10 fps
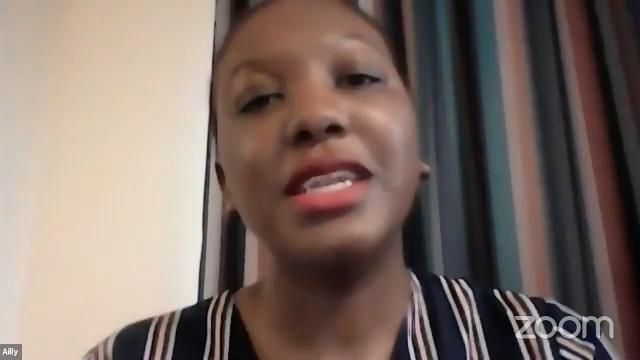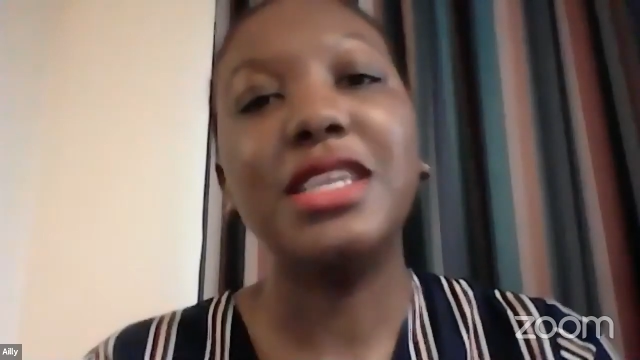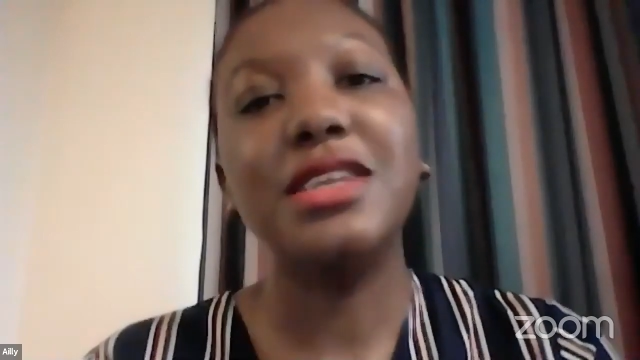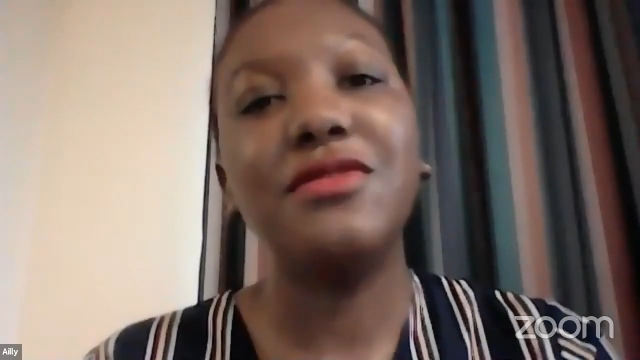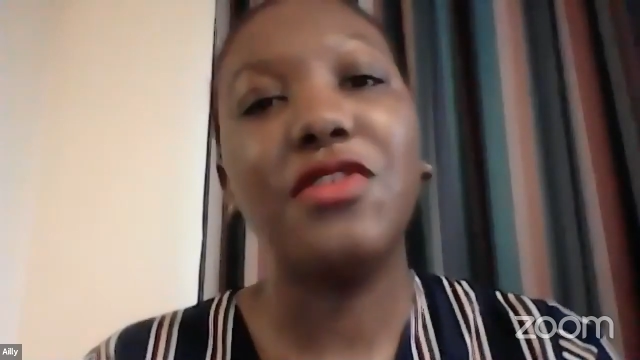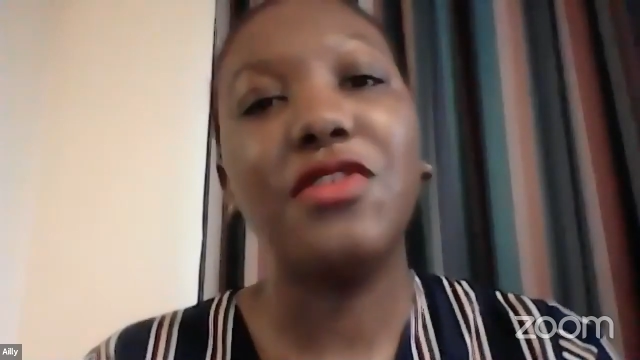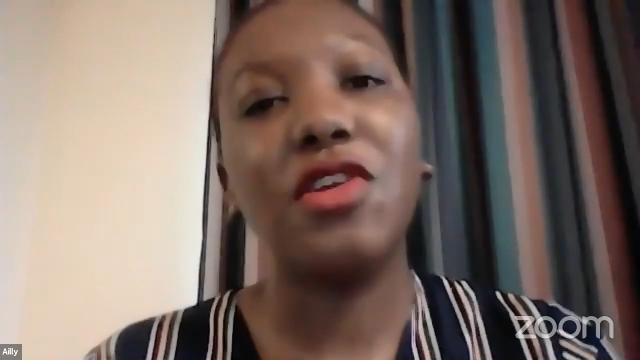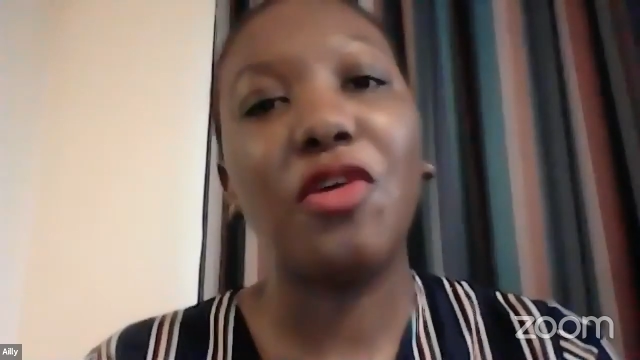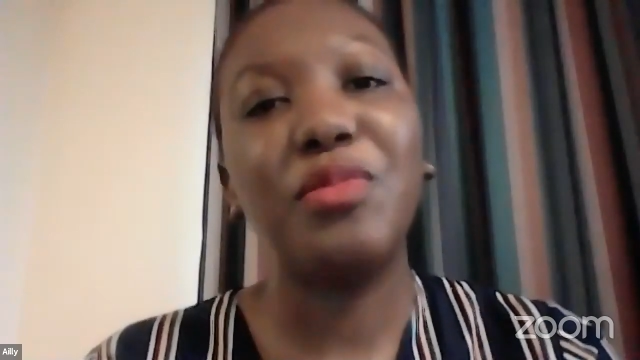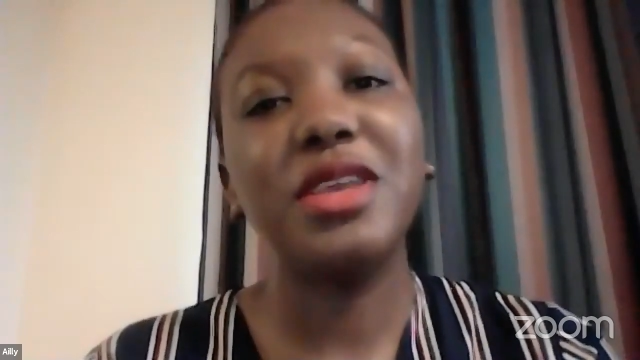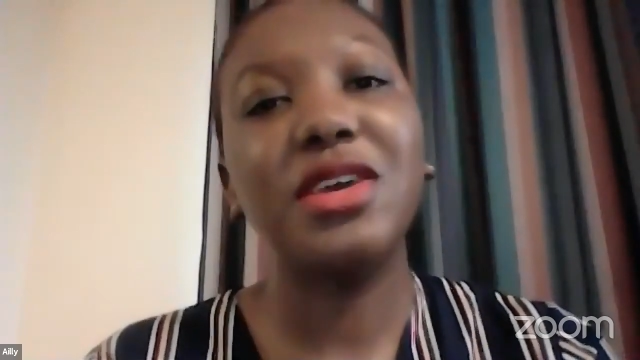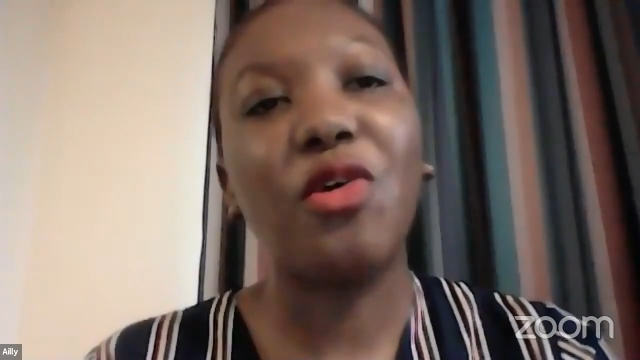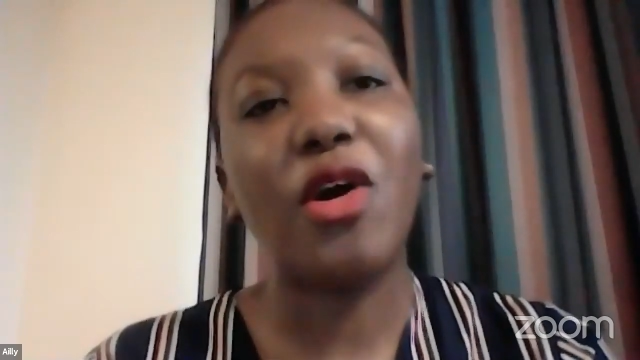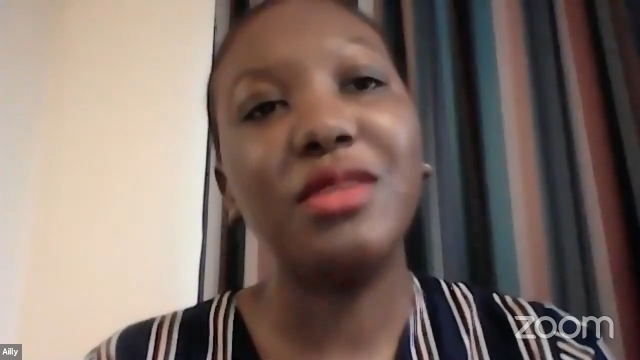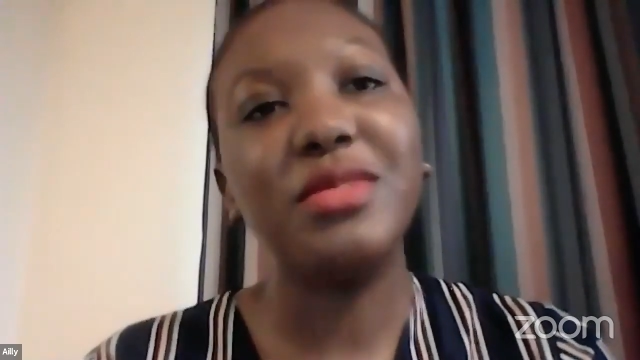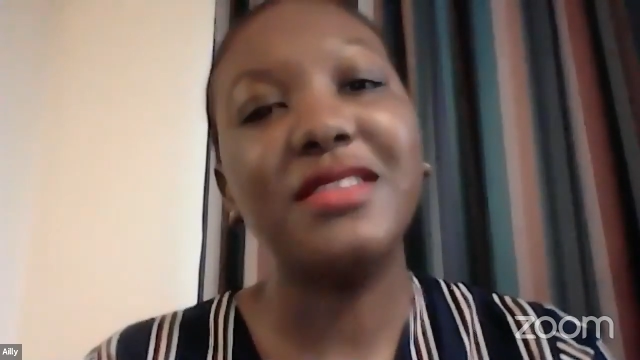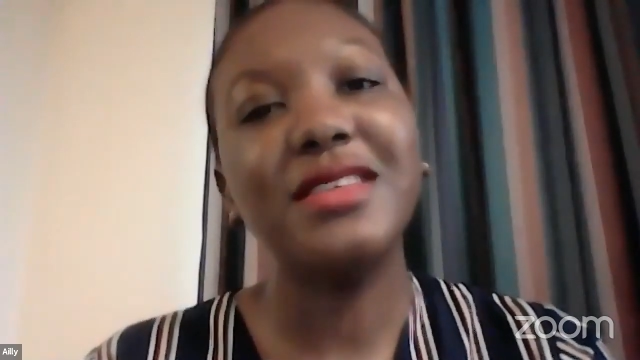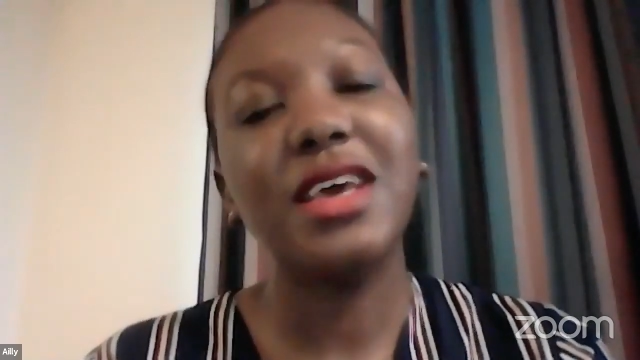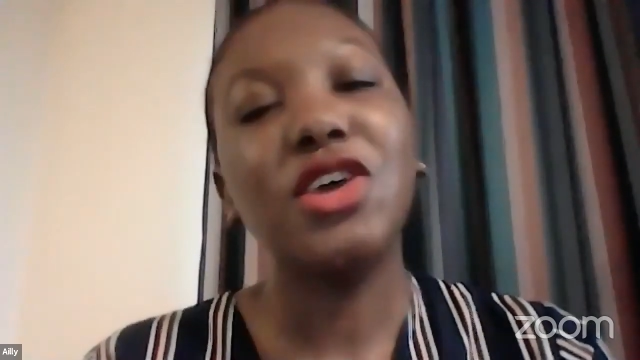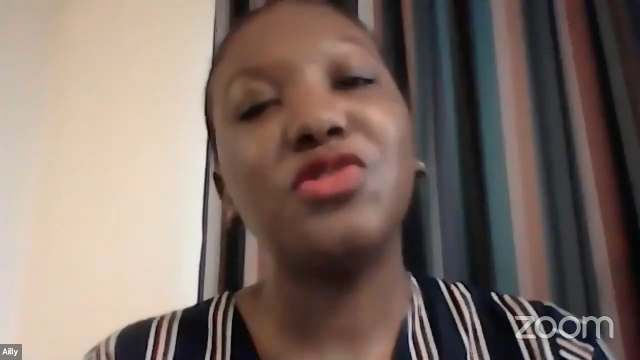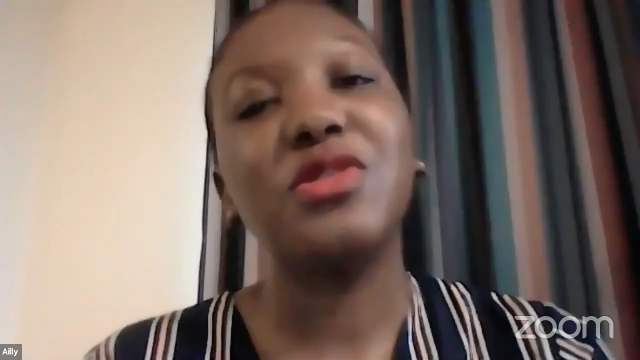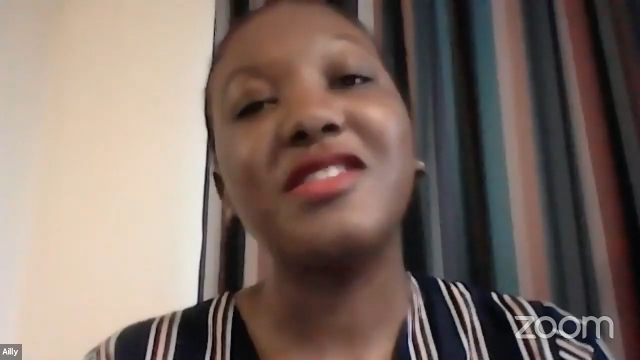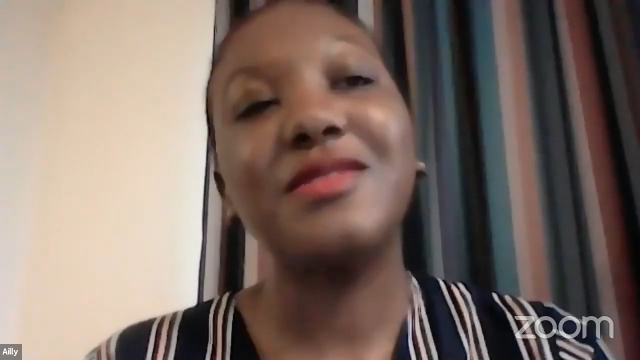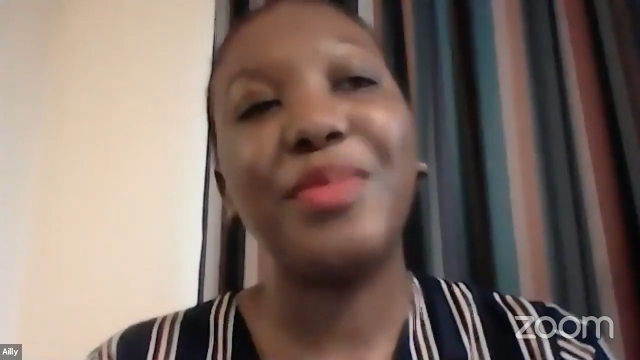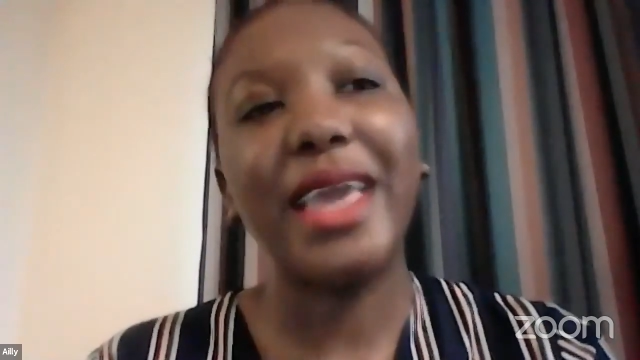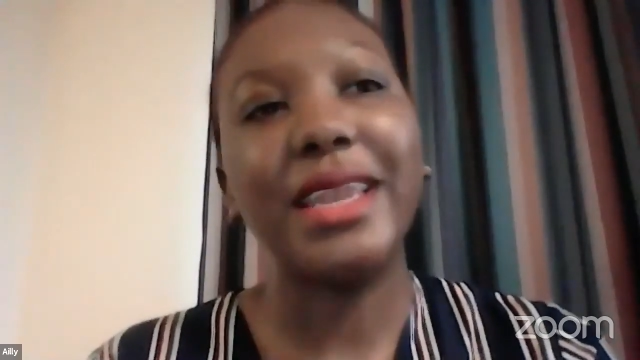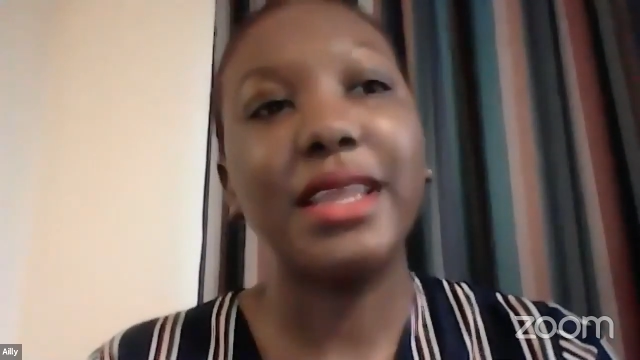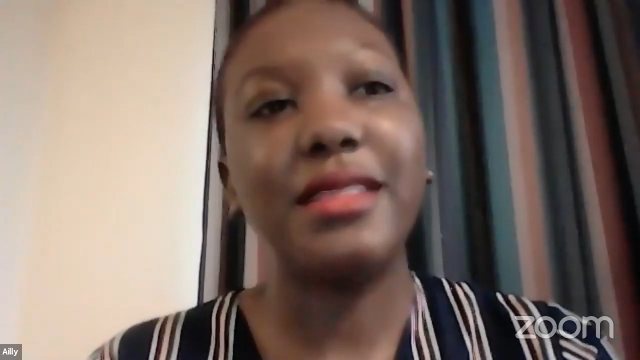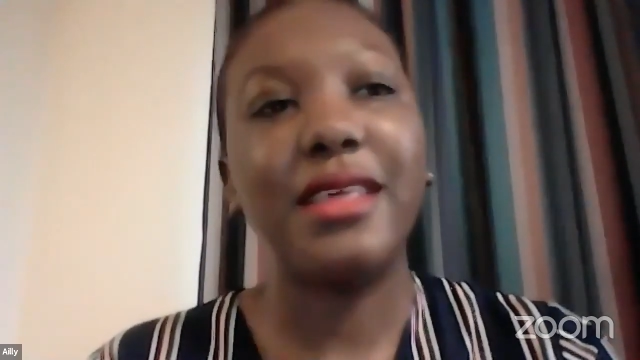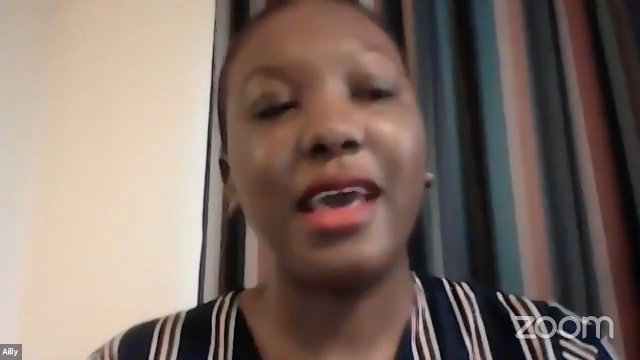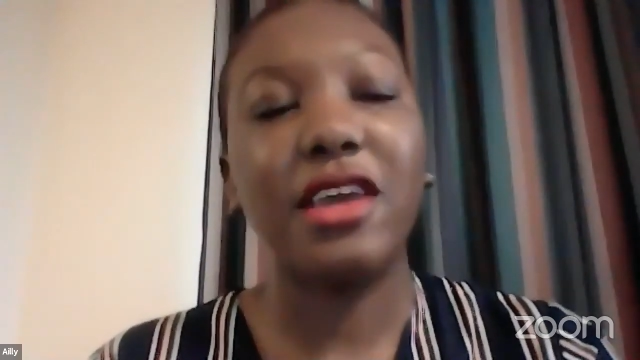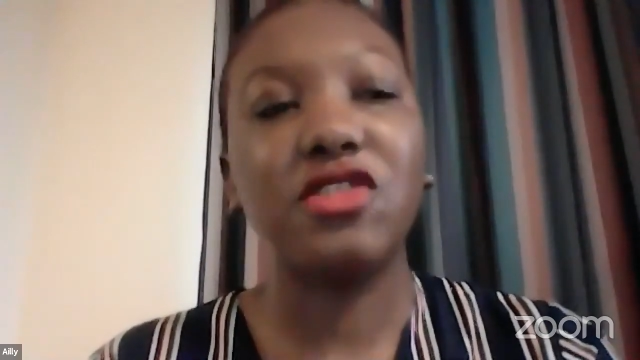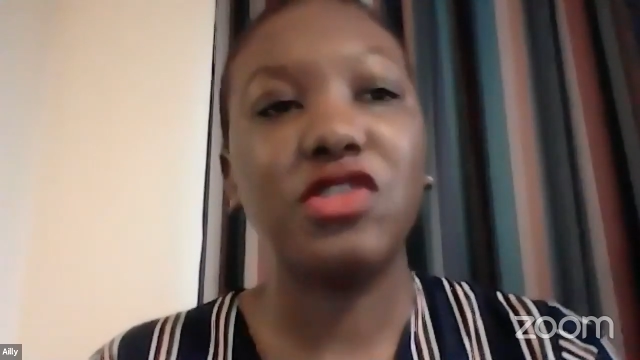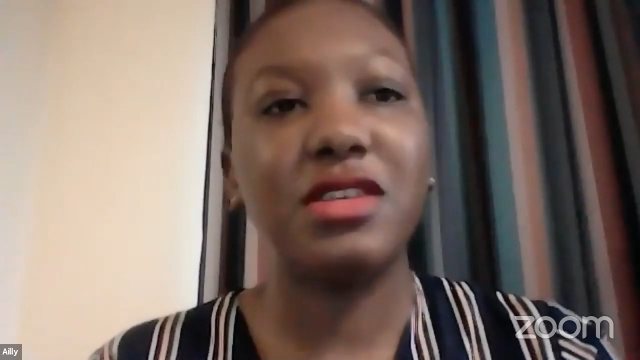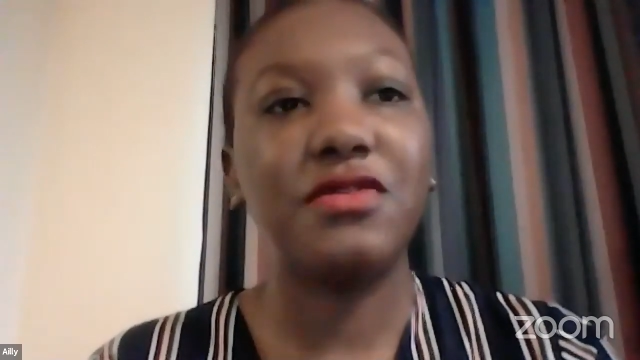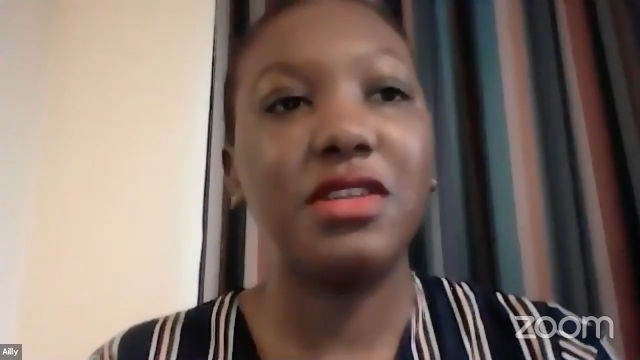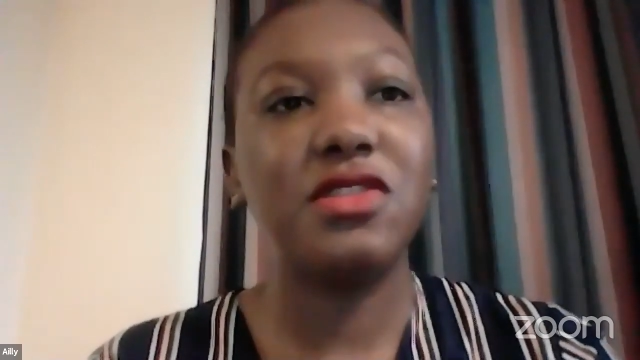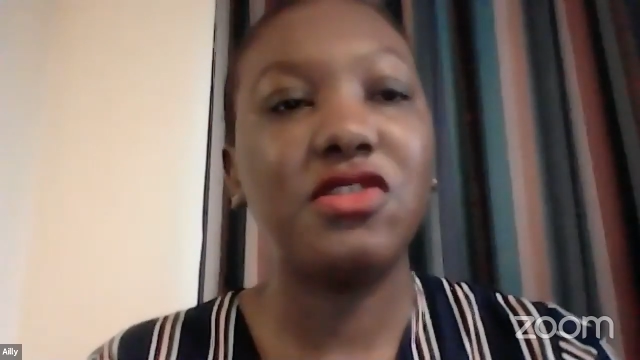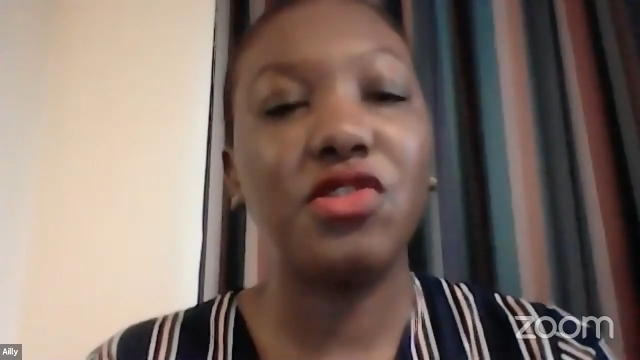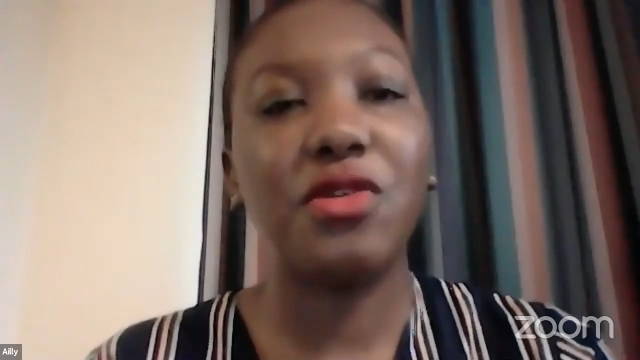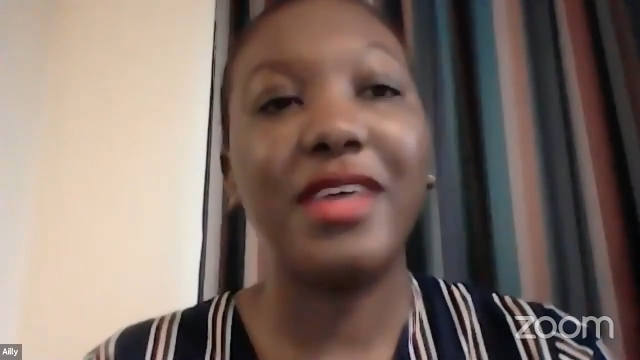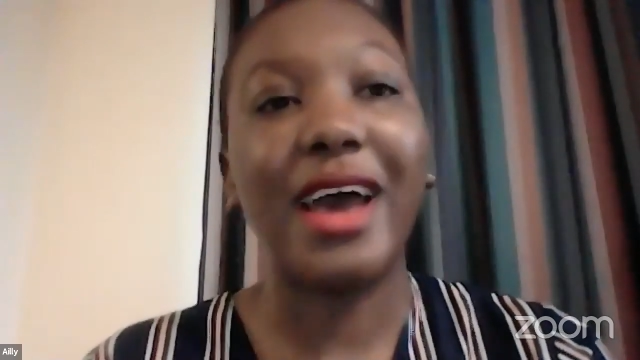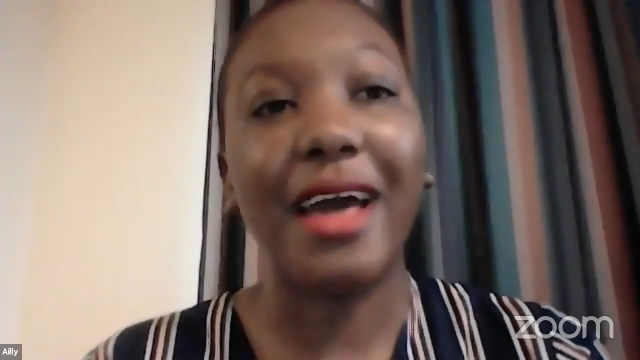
developing economies to expand their extractive industry on the